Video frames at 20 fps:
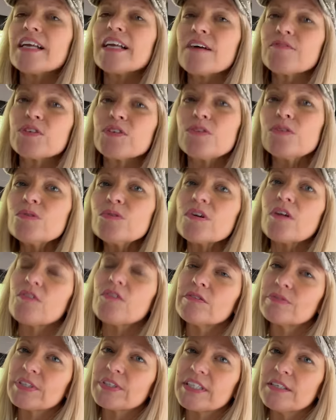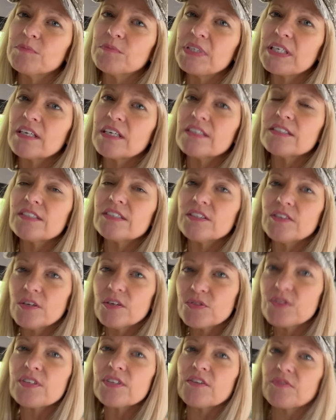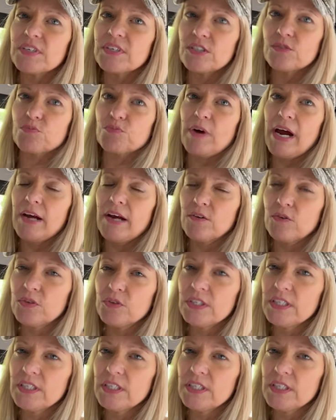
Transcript: have to do it all over again because, you know, stuff gets rattled